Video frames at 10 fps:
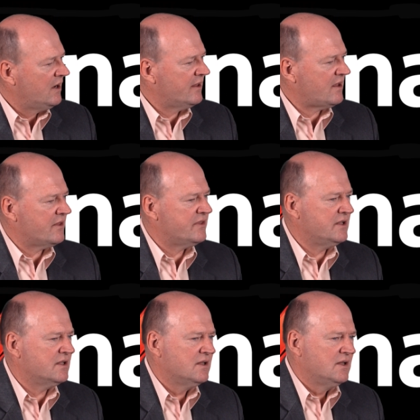I
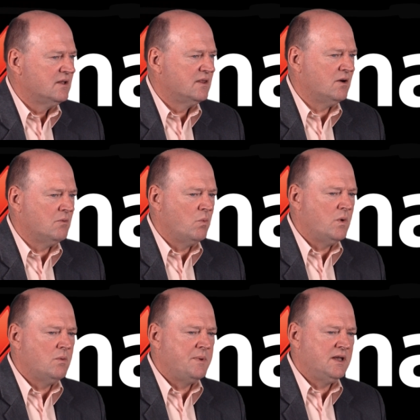think there
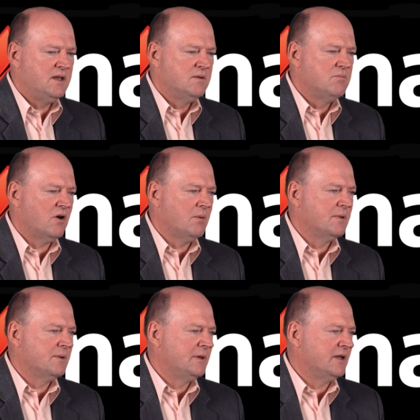will be
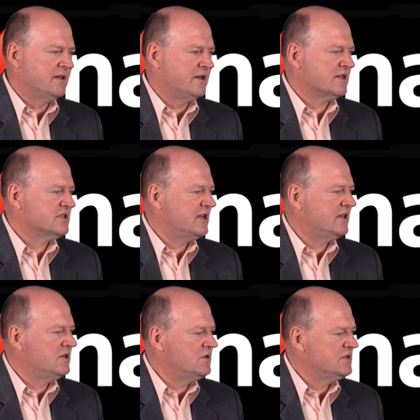probably in the next
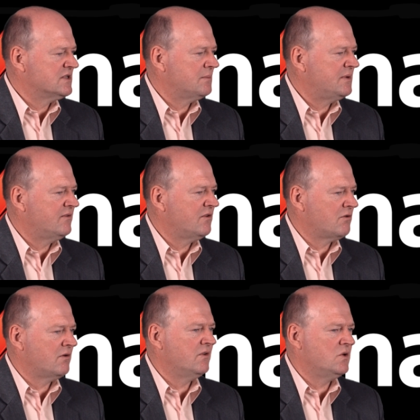10 years a bit of a
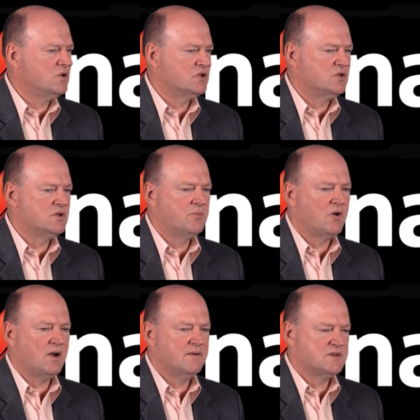reversion to
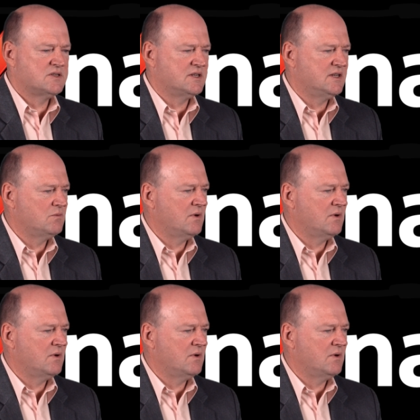privacy.